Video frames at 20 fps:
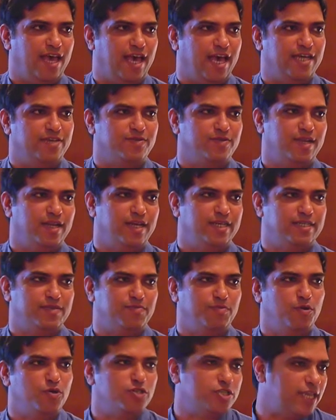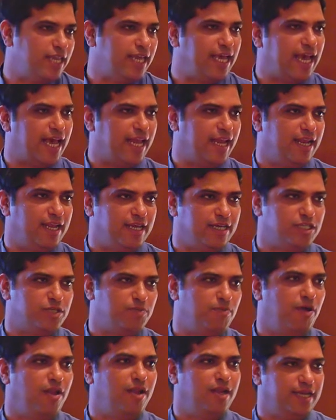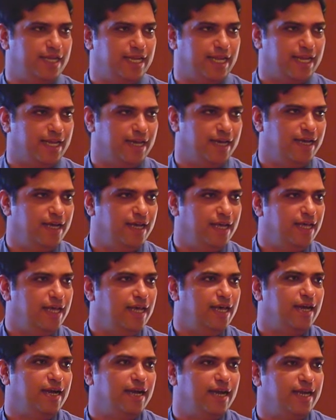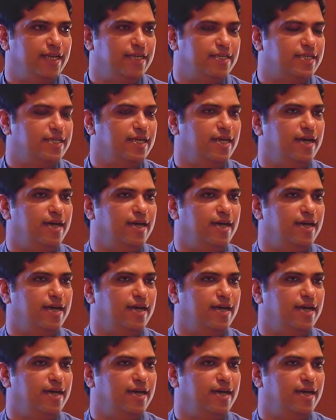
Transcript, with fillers: as well as mostly handling smaller data, right?